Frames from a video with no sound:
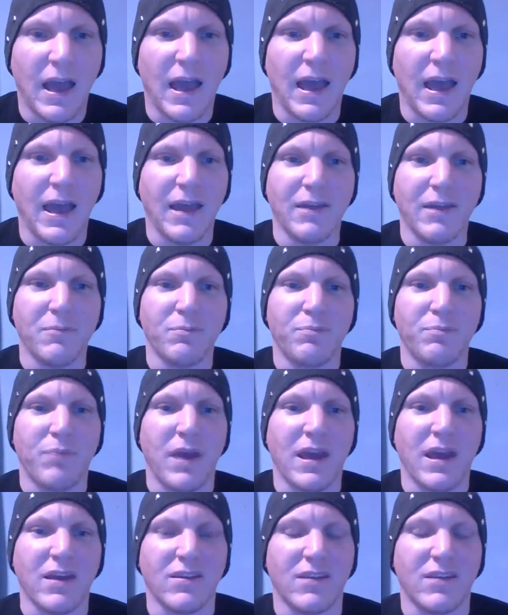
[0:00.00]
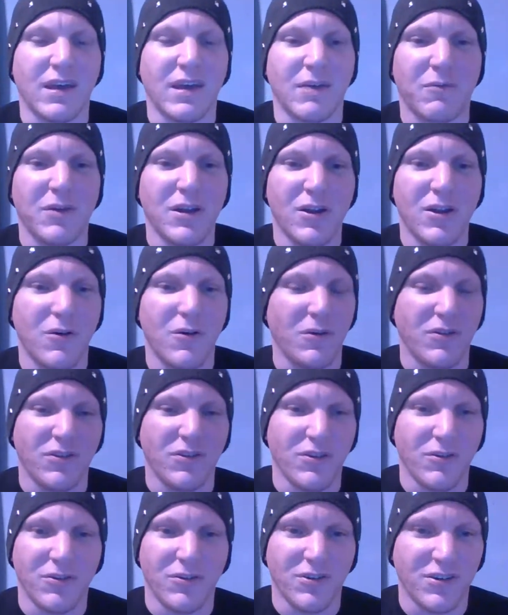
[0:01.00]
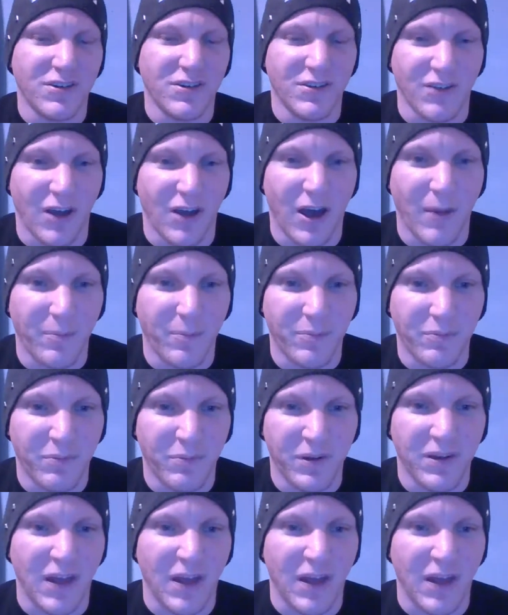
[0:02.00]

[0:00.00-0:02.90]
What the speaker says: And Bay is like, we know it's you, just stop.